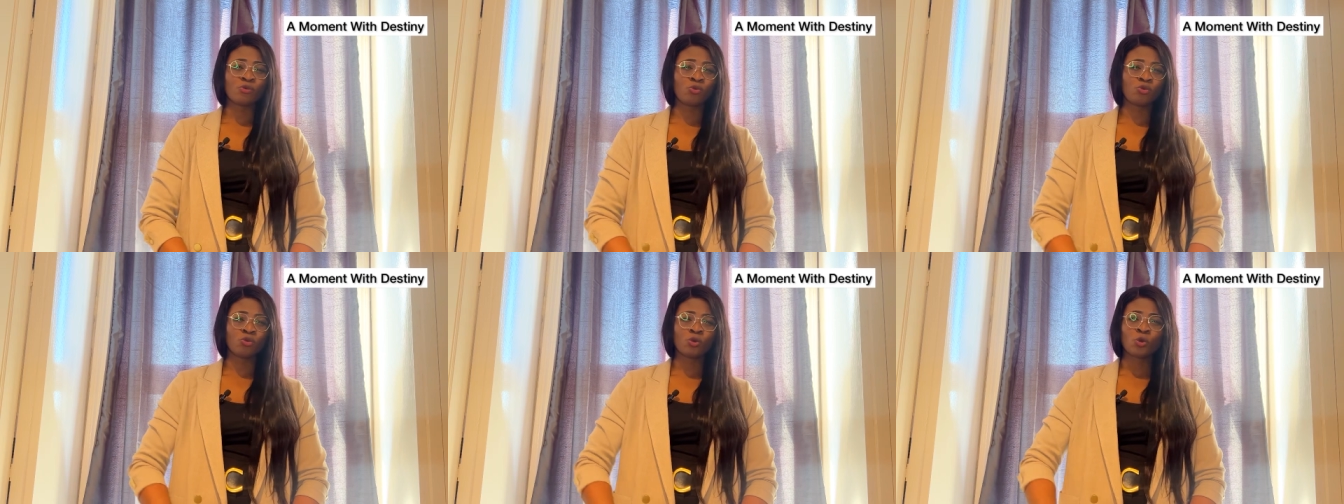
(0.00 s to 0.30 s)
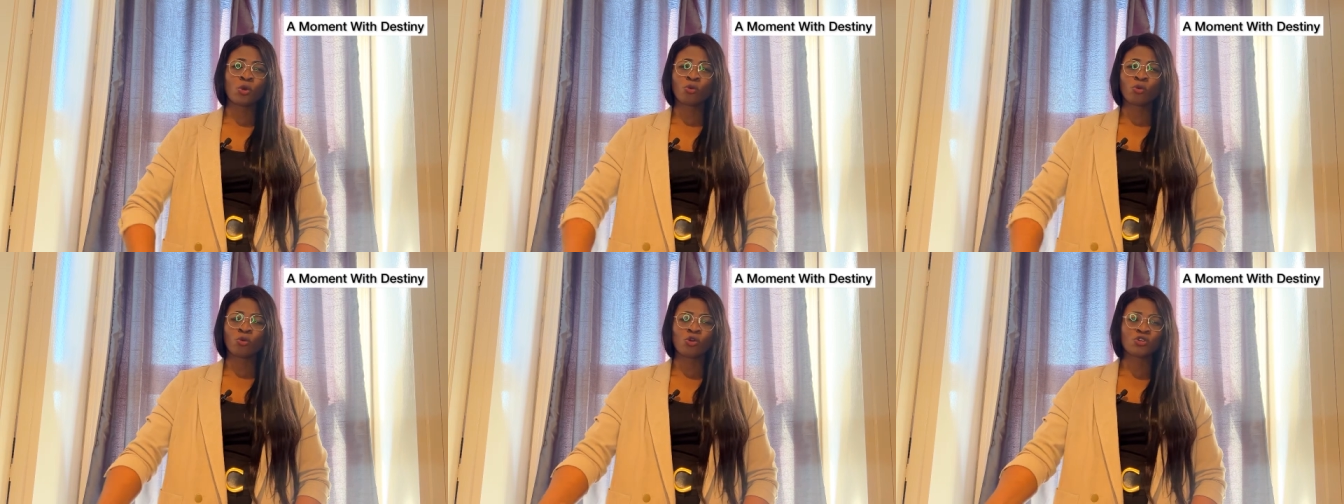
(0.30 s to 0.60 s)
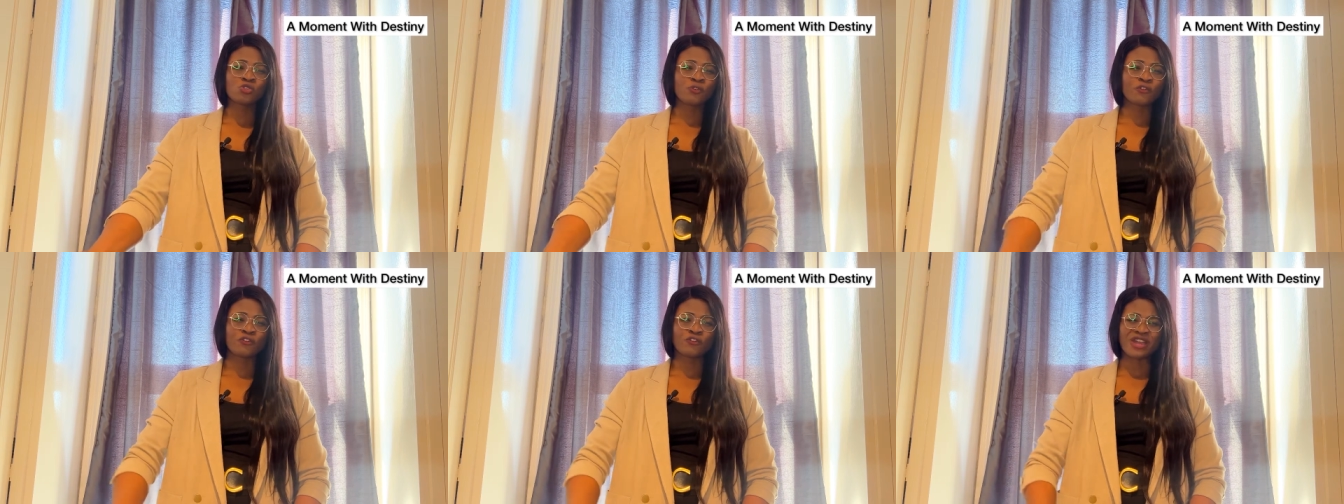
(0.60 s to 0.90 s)
we don't
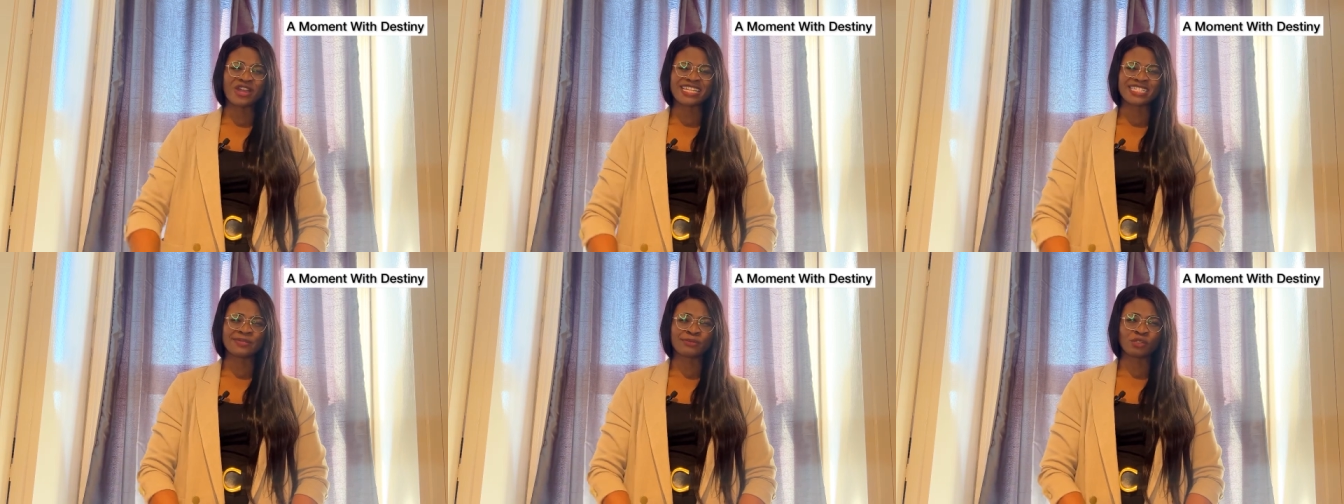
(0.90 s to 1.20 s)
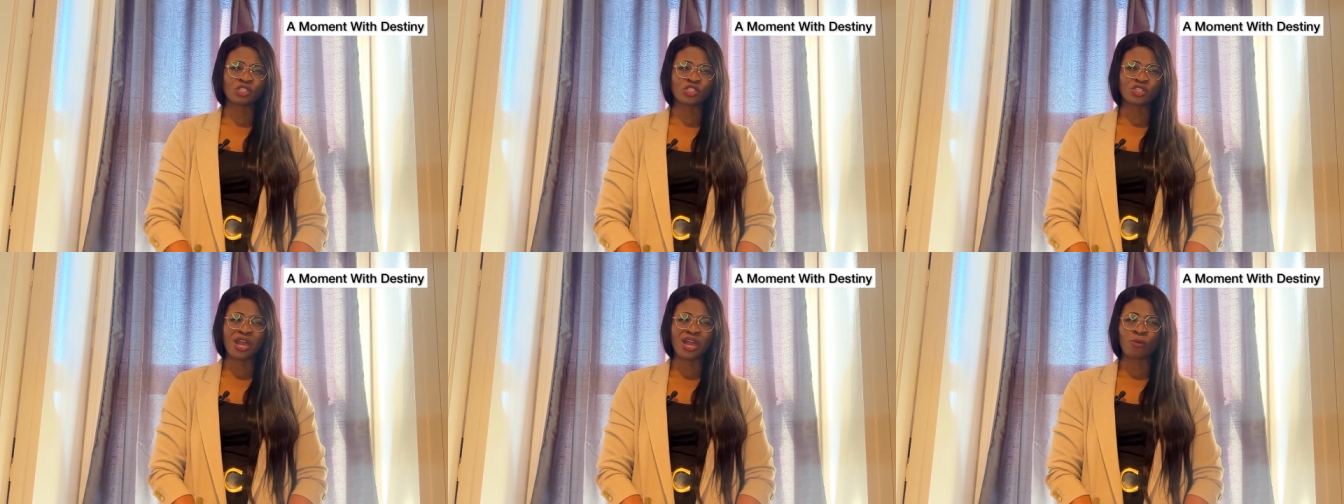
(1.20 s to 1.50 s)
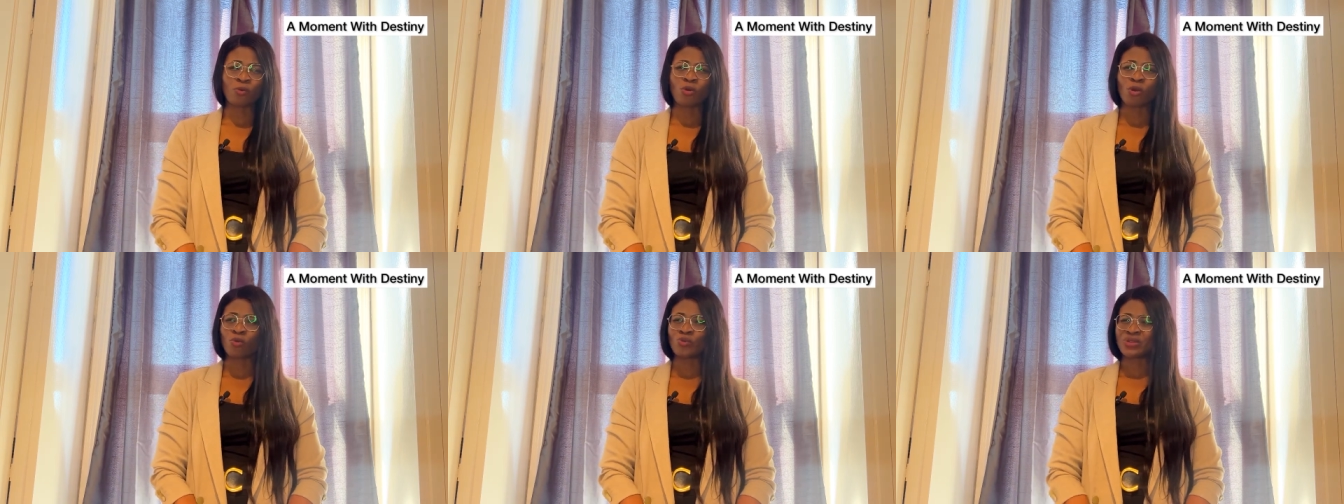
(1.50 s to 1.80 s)
go to fight
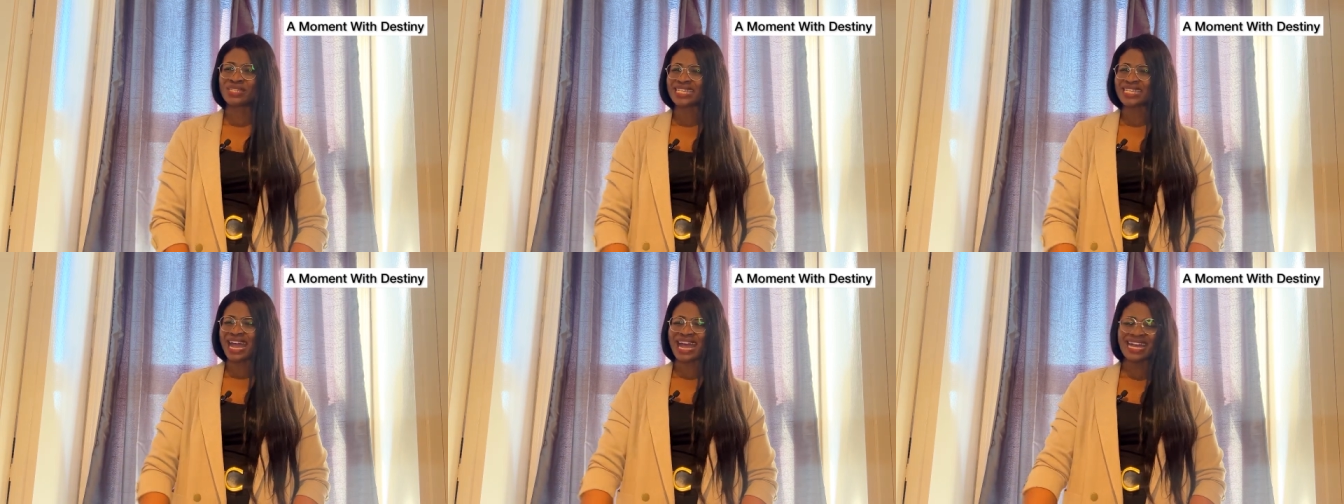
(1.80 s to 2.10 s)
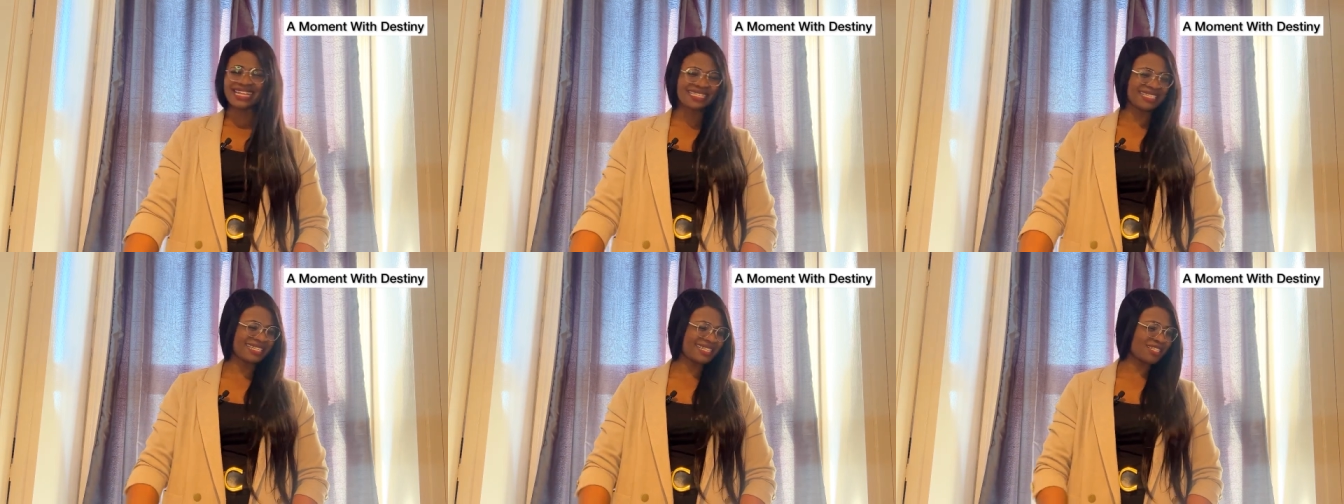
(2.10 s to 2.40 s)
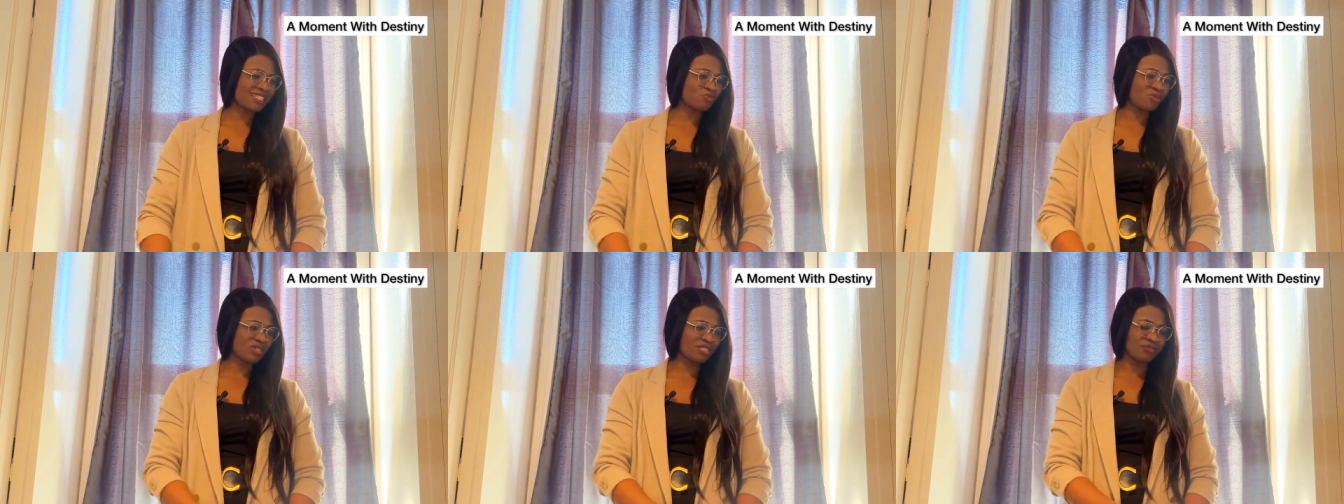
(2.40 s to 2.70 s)
spiritual war with
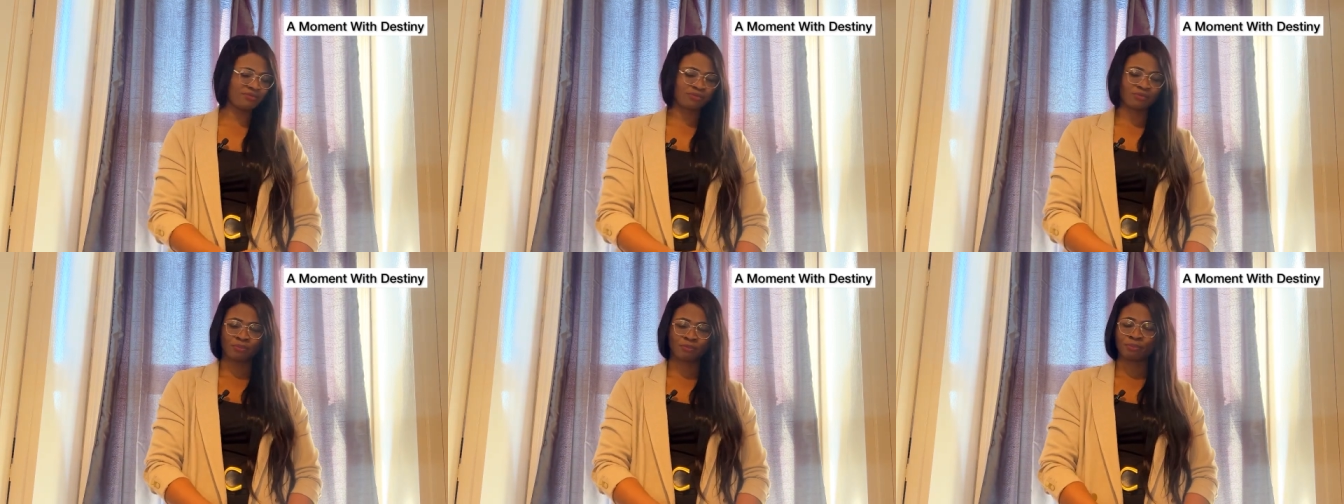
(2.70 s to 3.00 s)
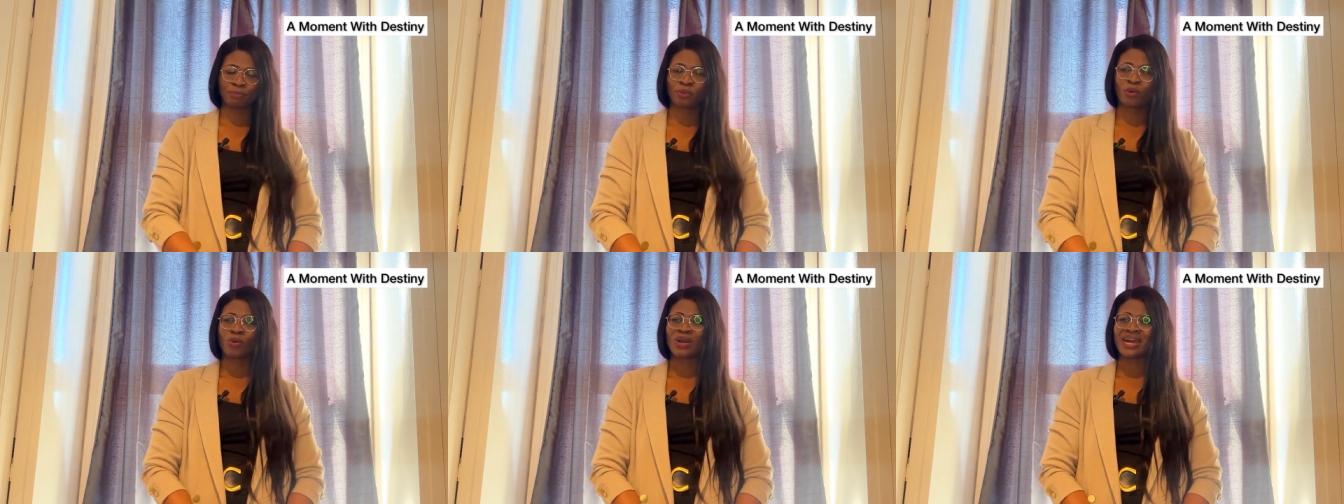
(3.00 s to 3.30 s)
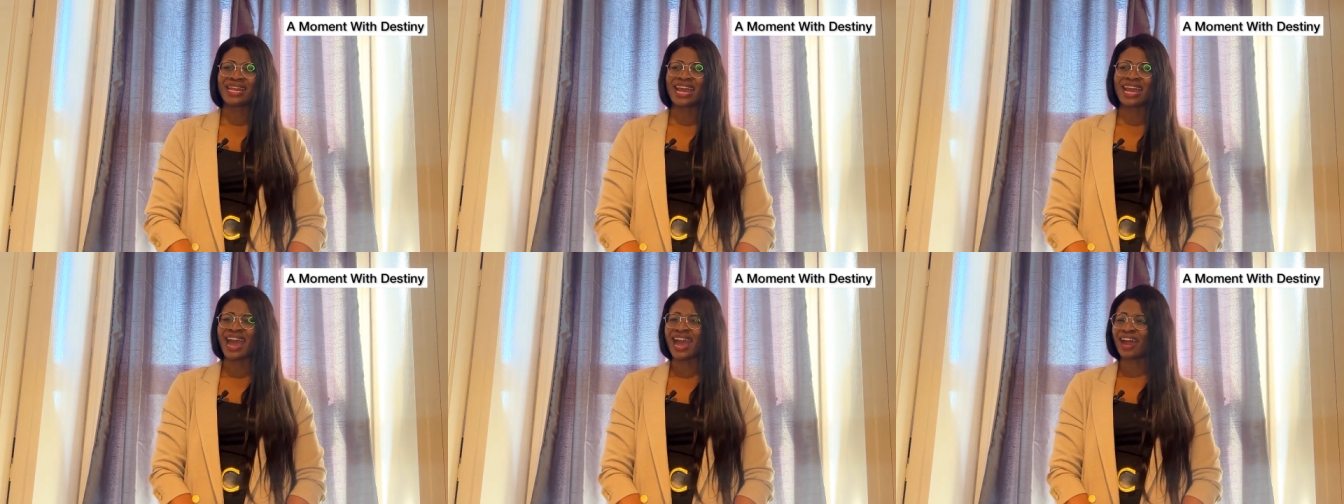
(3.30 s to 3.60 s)
axes, with bow
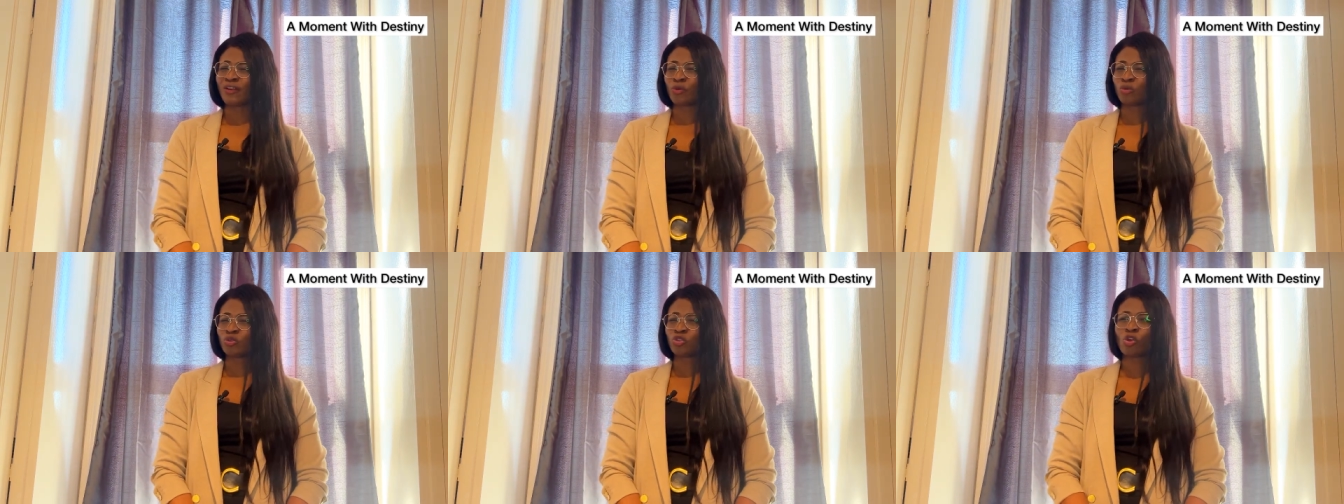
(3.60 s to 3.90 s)
and arrow.